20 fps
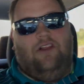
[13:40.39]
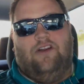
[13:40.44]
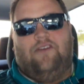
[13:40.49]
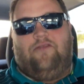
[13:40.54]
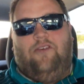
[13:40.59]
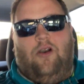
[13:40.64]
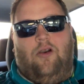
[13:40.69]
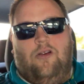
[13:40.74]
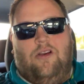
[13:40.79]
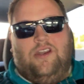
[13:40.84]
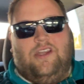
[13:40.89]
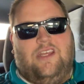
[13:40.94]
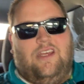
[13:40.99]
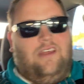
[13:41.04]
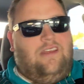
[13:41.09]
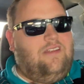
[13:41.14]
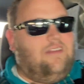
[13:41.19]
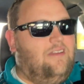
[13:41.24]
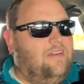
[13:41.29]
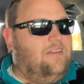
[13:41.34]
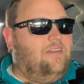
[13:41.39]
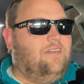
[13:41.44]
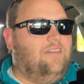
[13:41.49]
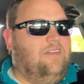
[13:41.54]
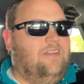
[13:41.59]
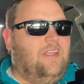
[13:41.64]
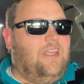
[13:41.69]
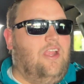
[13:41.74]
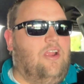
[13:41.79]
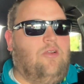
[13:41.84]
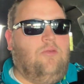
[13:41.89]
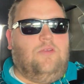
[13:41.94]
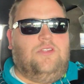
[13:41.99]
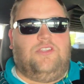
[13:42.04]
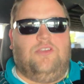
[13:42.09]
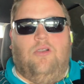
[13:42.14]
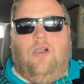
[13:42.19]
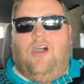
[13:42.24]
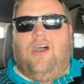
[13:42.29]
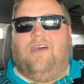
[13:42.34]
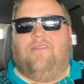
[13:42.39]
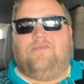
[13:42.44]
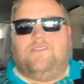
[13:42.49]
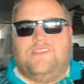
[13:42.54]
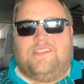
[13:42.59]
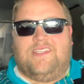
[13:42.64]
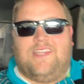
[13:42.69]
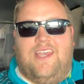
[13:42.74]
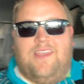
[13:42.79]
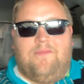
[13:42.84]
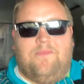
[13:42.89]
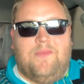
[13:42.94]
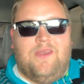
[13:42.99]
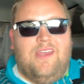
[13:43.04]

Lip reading: look forward to hearing what you all have to say.